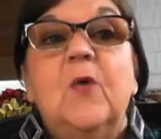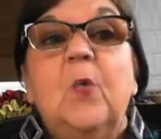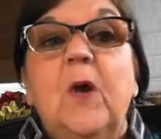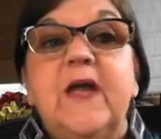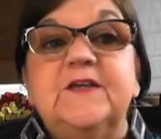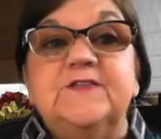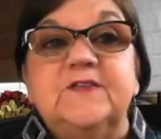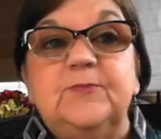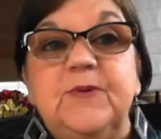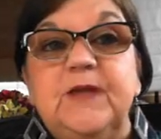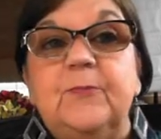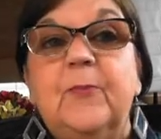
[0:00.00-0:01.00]
Ways to
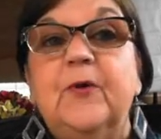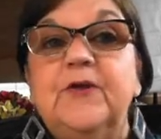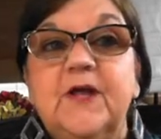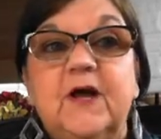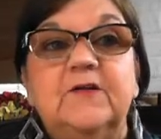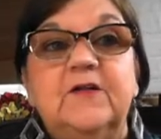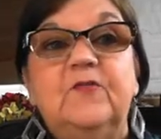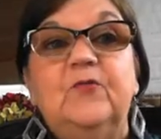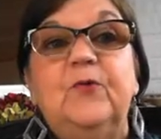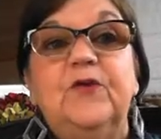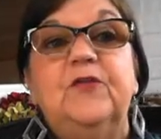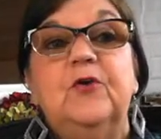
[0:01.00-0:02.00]
be productive
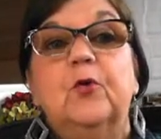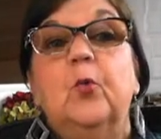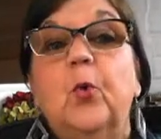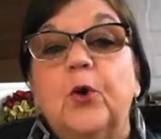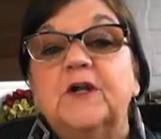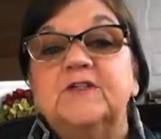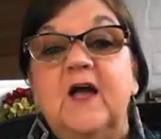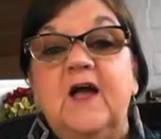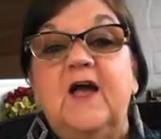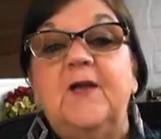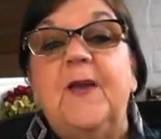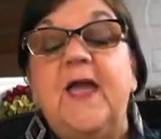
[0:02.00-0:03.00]
with your work
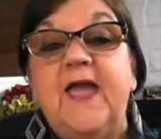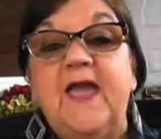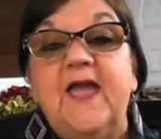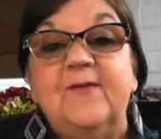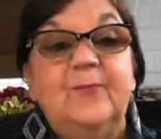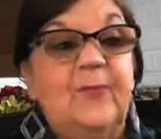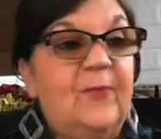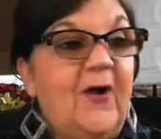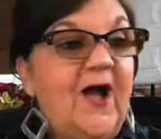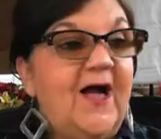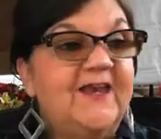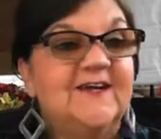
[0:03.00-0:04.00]
time and
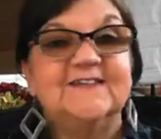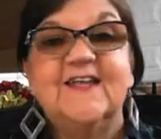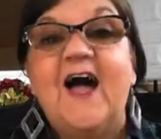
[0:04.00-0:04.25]
products.